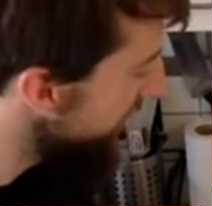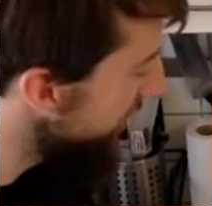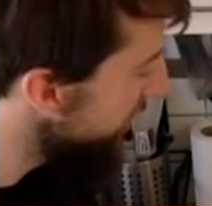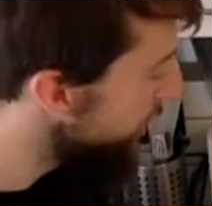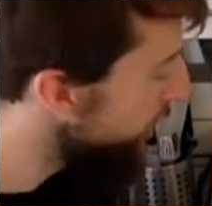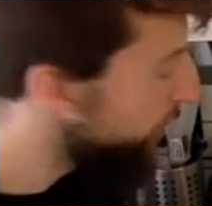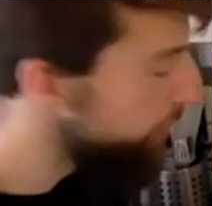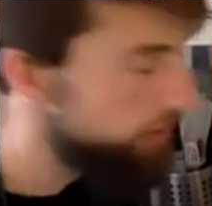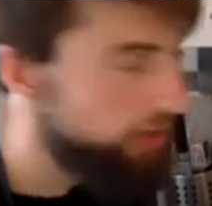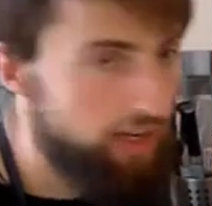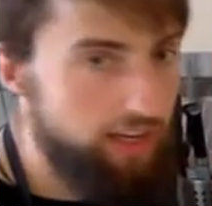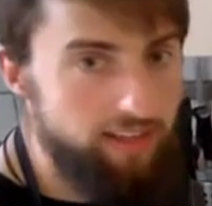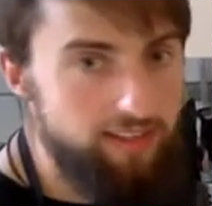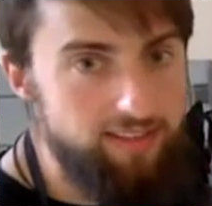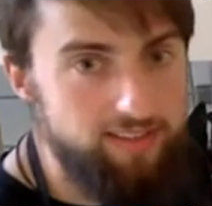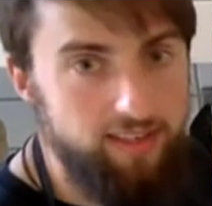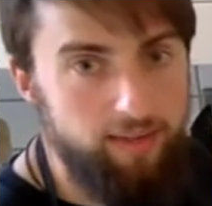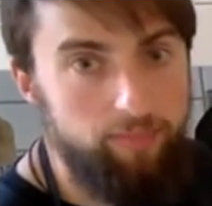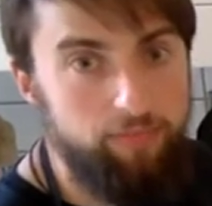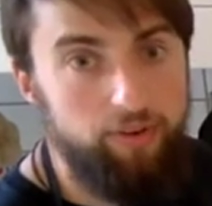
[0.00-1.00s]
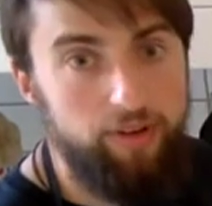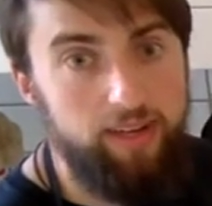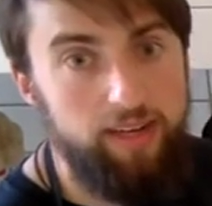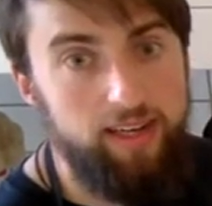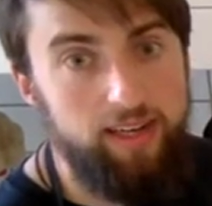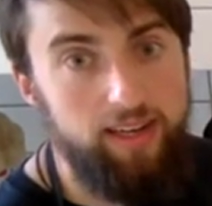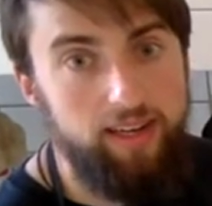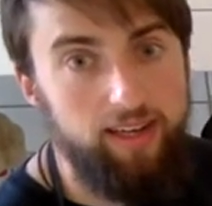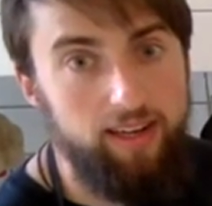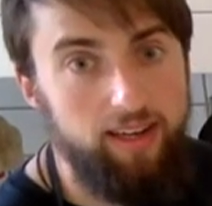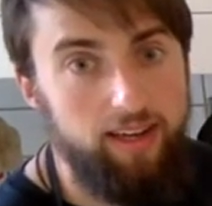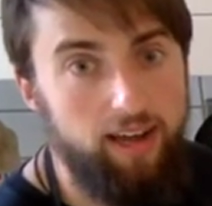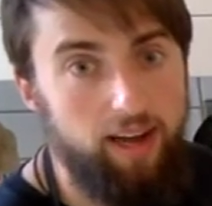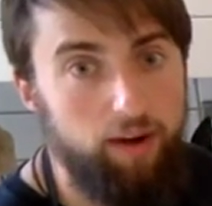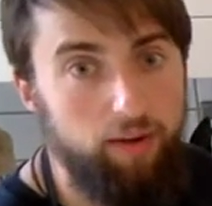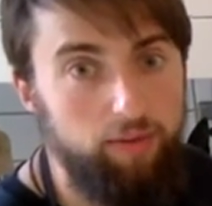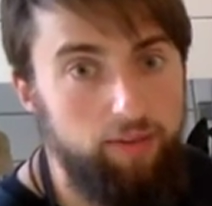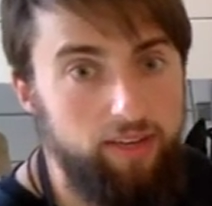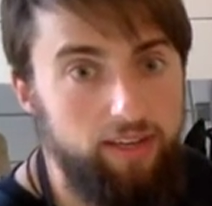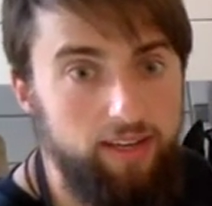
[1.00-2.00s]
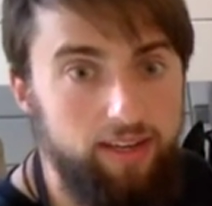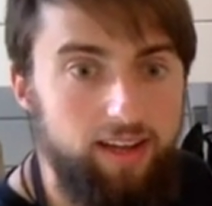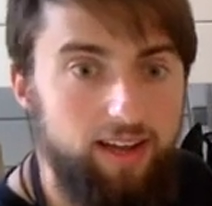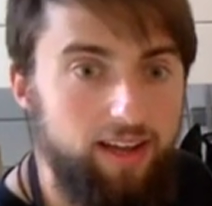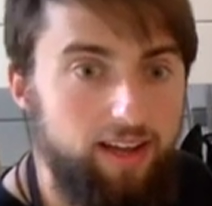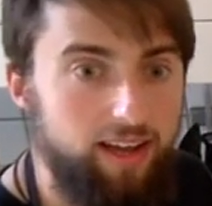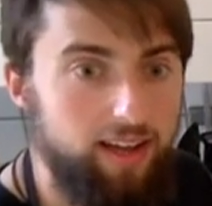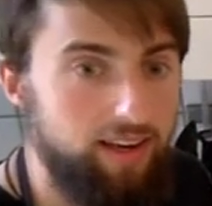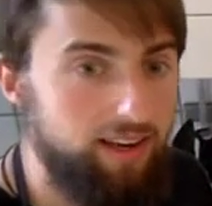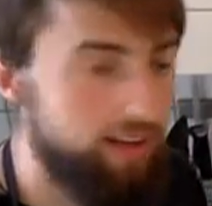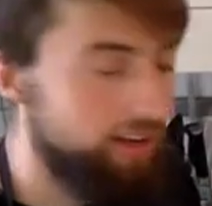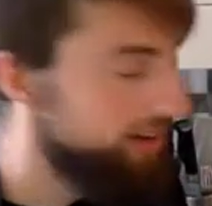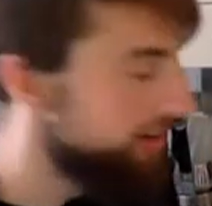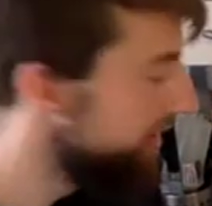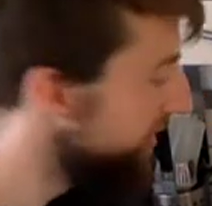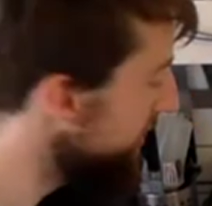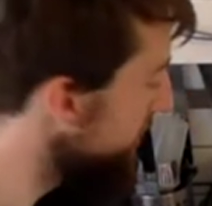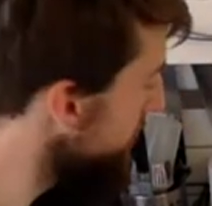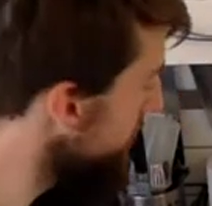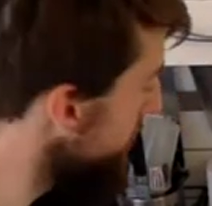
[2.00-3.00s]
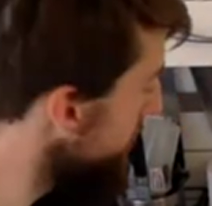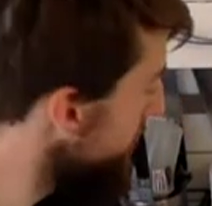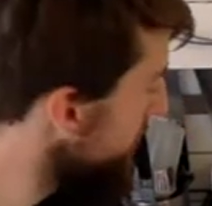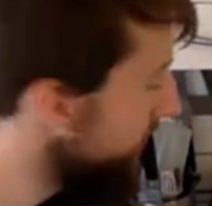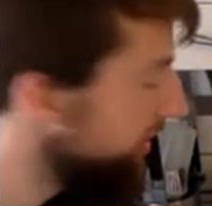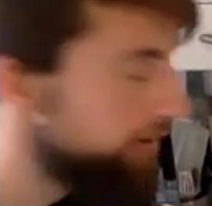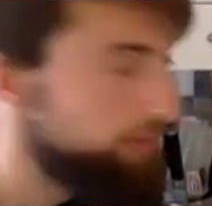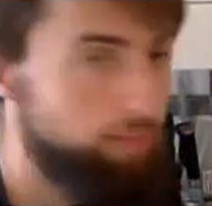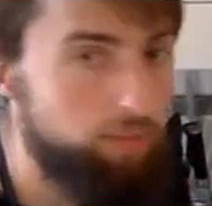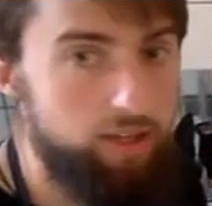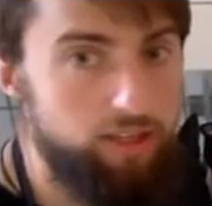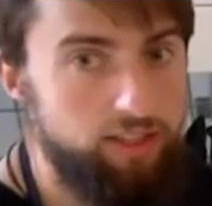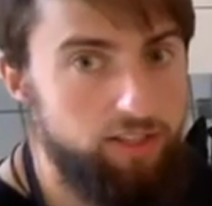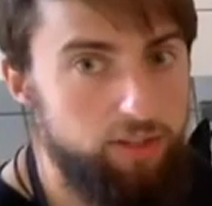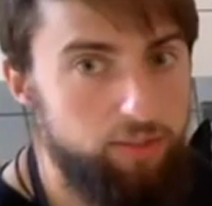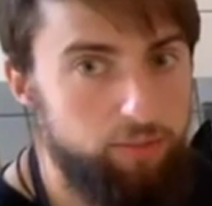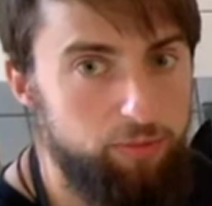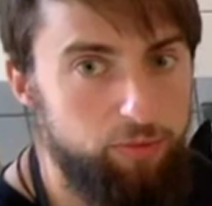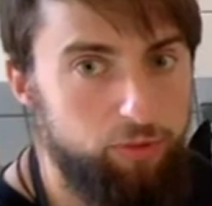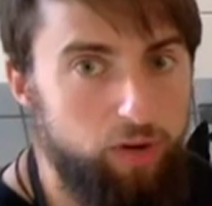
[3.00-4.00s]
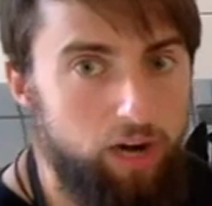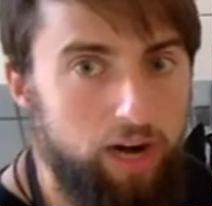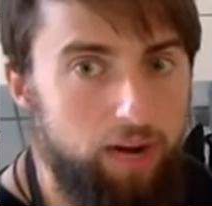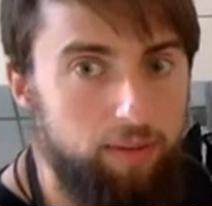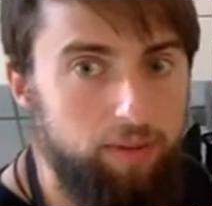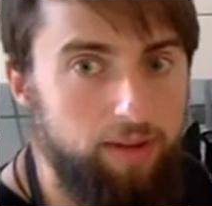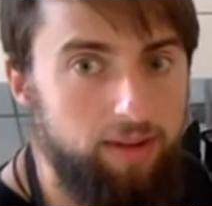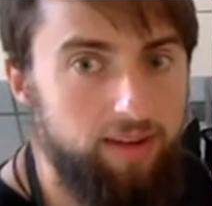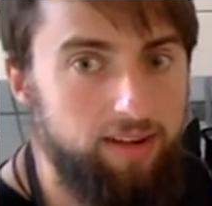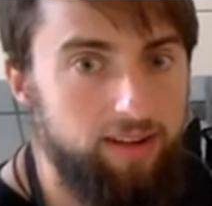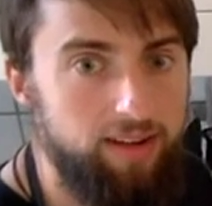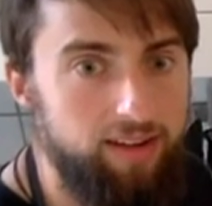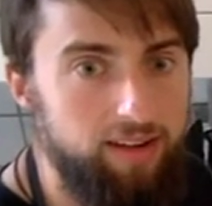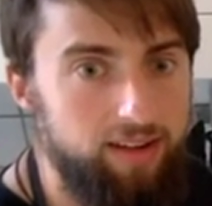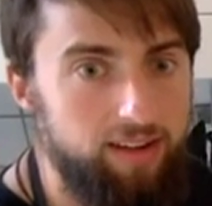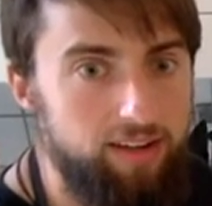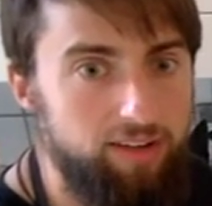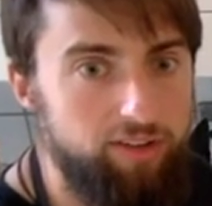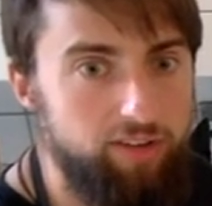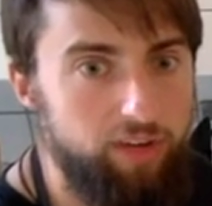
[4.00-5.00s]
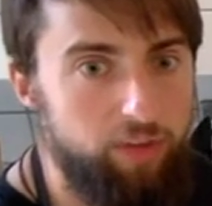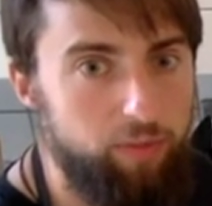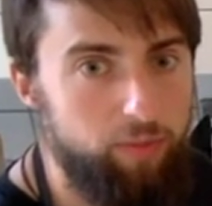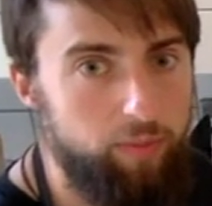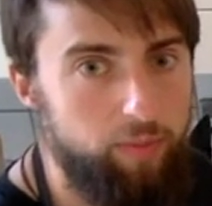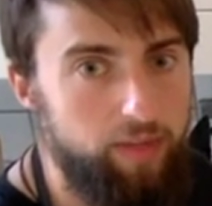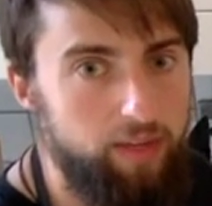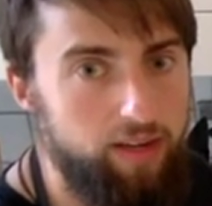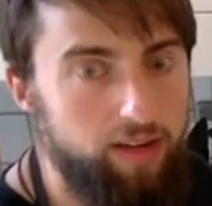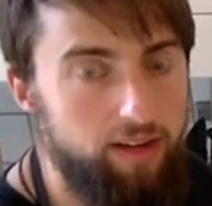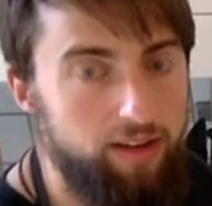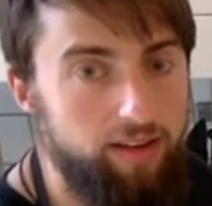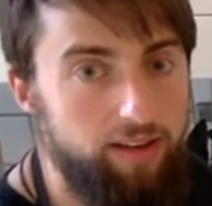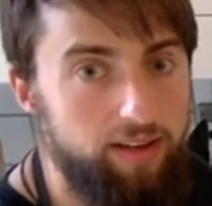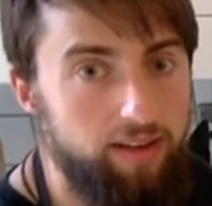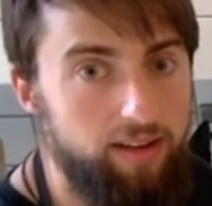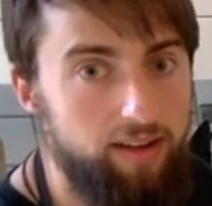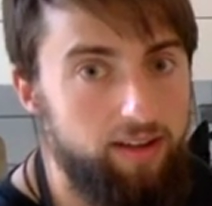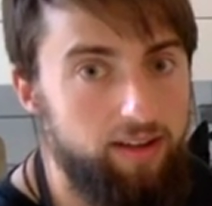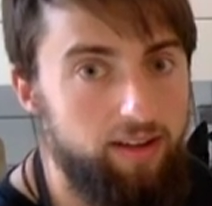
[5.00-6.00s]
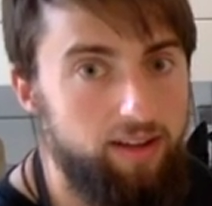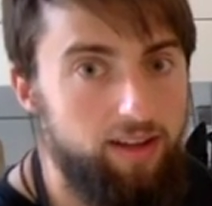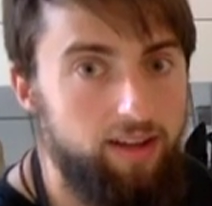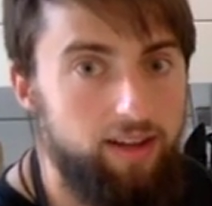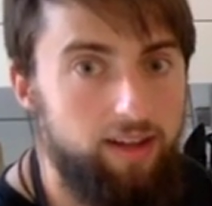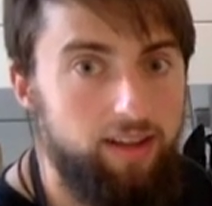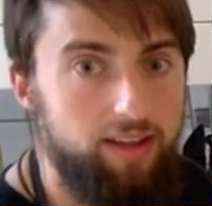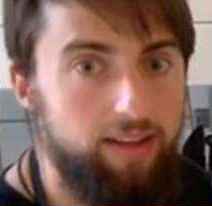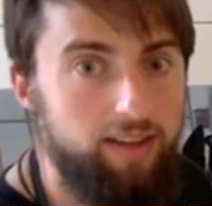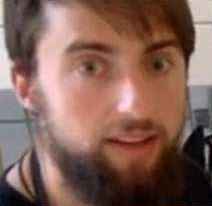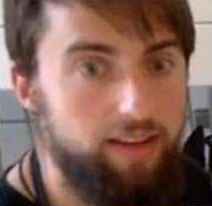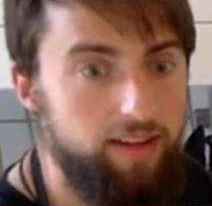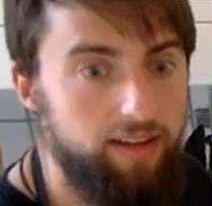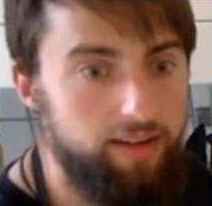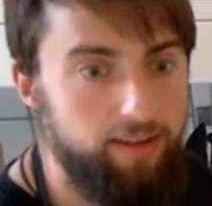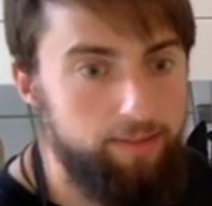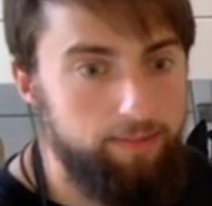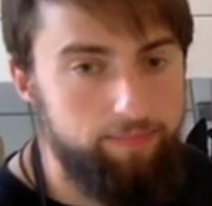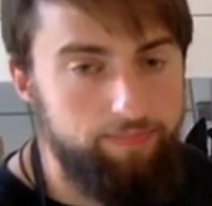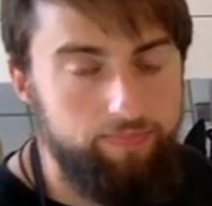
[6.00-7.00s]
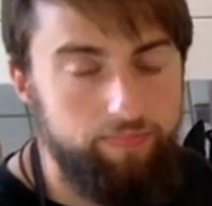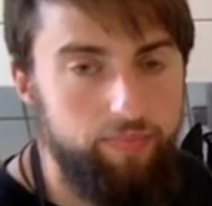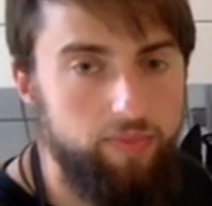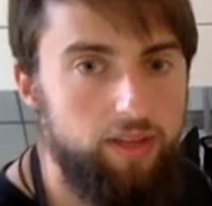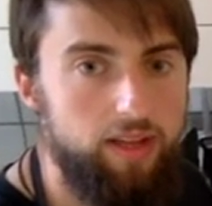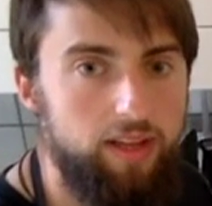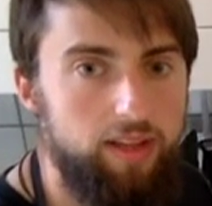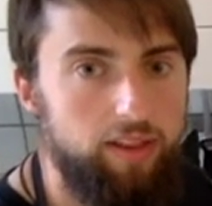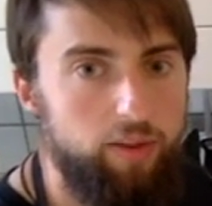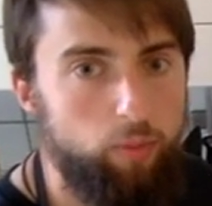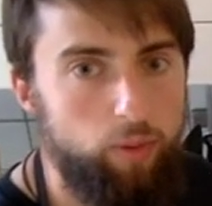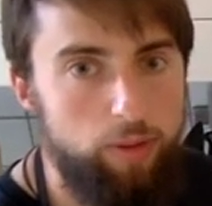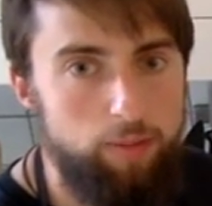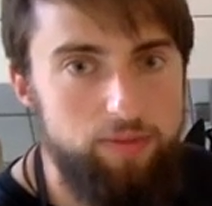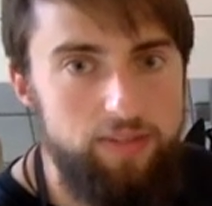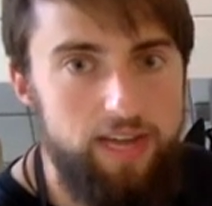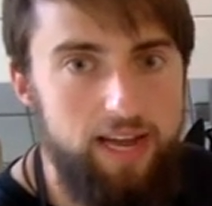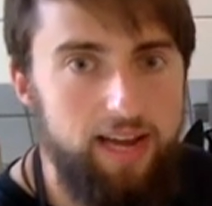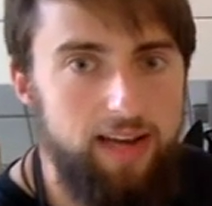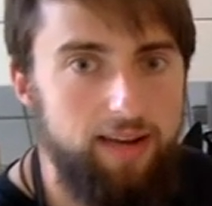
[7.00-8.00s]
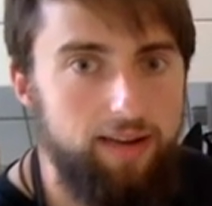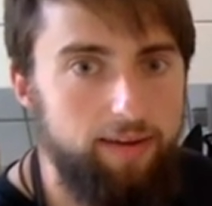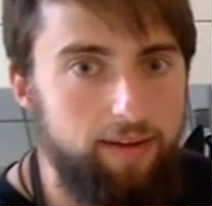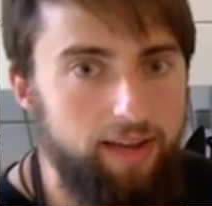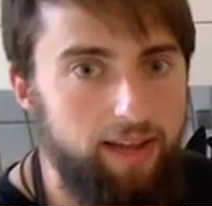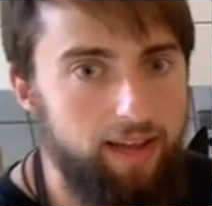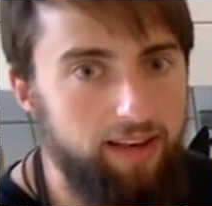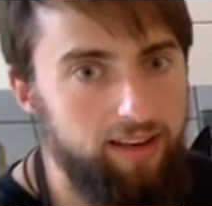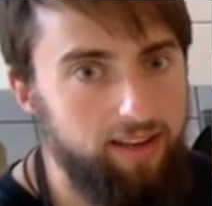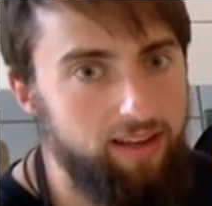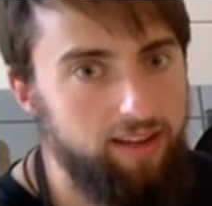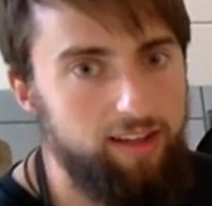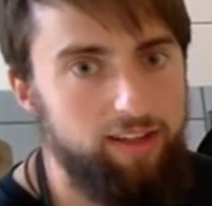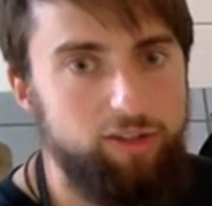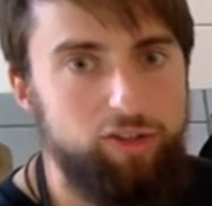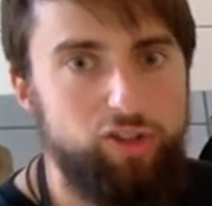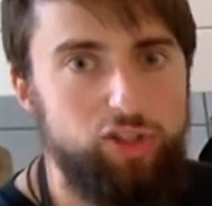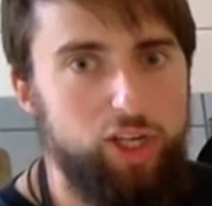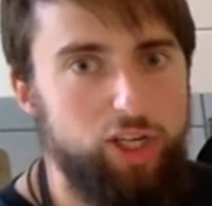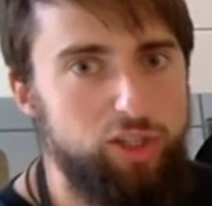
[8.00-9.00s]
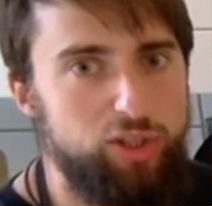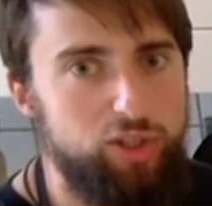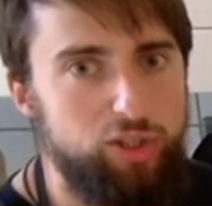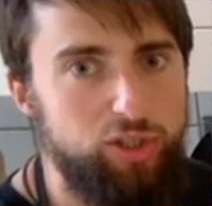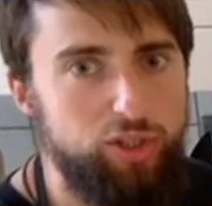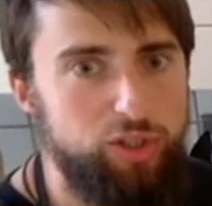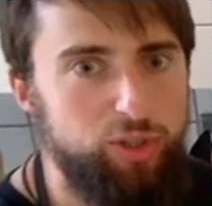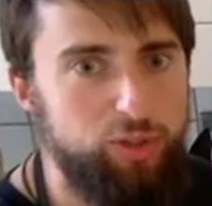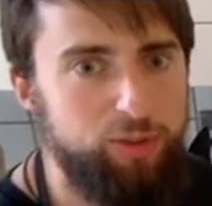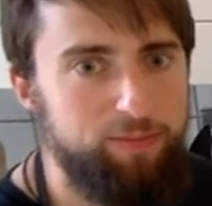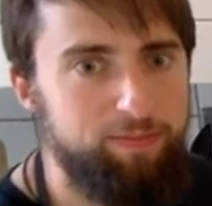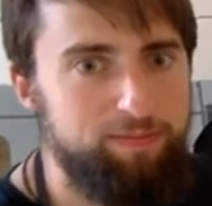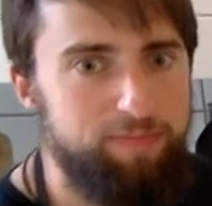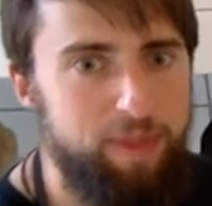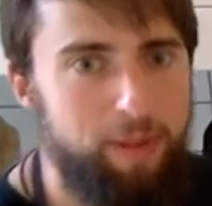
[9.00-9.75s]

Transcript: Hope you get something uh, out of it and uh, please subscribe and uh, chat with me on the the, um, the website and talk to you soon.